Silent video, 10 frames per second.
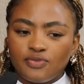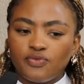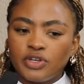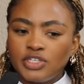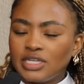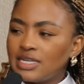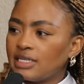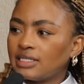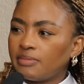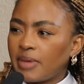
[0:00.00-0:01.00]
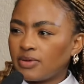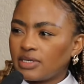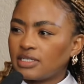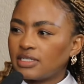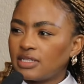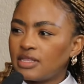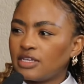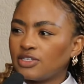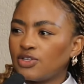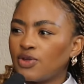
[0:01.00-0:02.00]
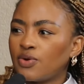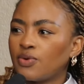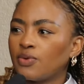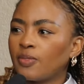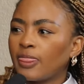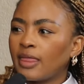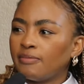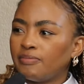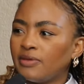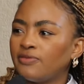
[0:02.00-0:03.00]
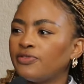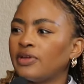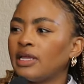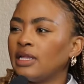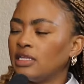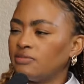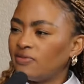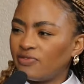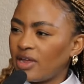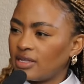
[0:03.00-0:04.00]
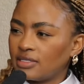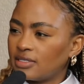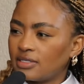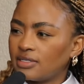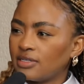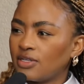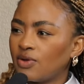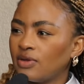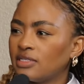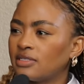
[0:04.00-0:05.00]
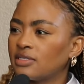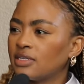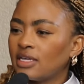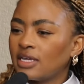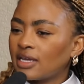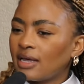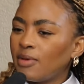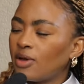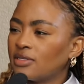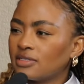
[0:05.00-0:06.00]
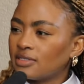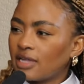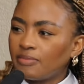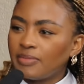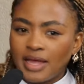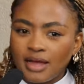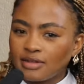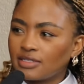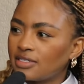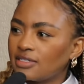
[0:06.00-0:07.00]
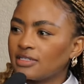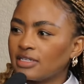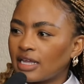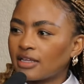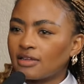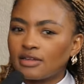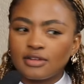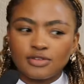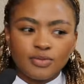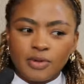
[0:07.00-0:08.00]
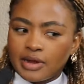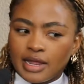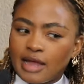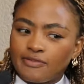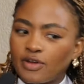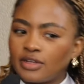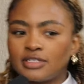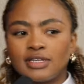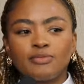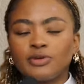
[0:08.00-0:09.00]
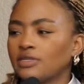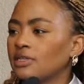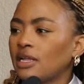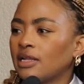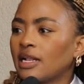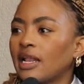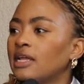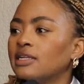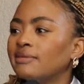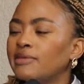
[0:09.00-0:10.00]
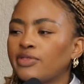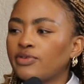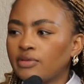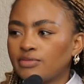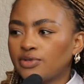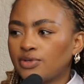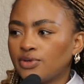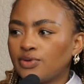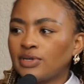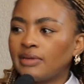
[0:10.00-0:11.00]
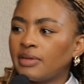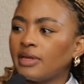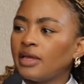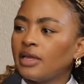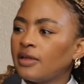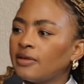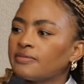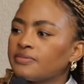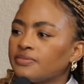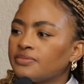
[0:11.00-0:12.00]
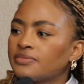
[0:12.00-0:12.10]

rigidness about it. Sure. There's no be free. Let's be friends. Mm. You know, let's mm, mm, come on, help me out. Yeah, man. Like, don't worry, I've got someone, yeah. a client. Let me throw them to you. Let me. We, we act very